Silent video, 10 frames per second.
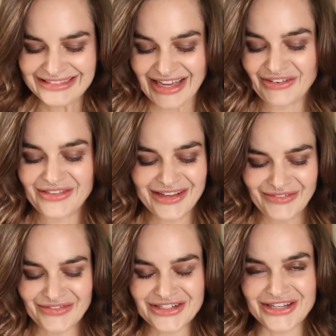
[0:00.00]
I don't think I've
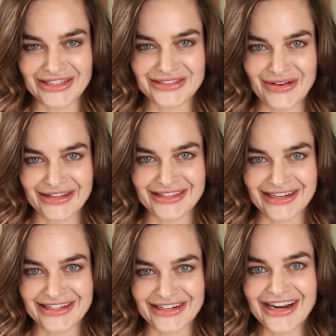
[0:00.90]
ever talked about
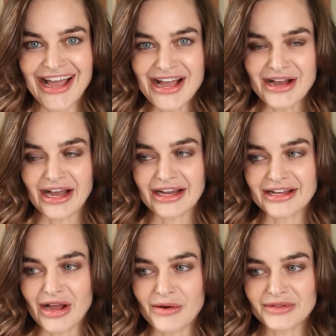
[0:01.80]
that here. I